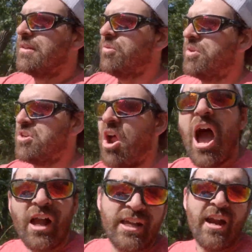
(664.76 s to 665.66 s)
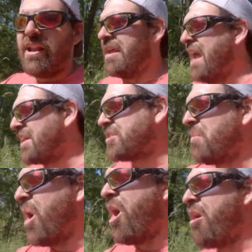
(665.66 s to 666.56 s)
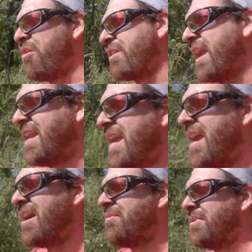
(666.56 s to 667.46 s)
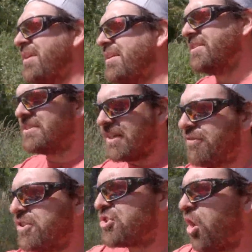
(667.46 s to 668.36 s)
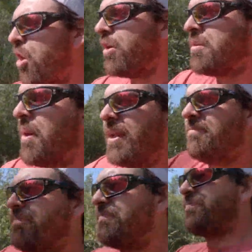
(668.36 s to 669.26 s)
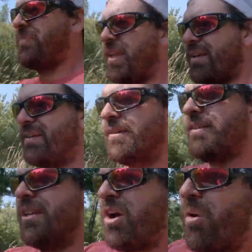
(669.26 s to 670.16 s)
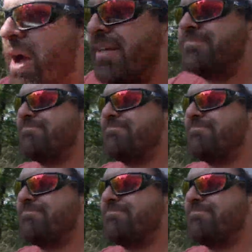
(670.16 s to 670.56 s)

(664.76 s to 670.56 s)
When you're hawking on an XMR or Can-Am, it's a different story, but you know what?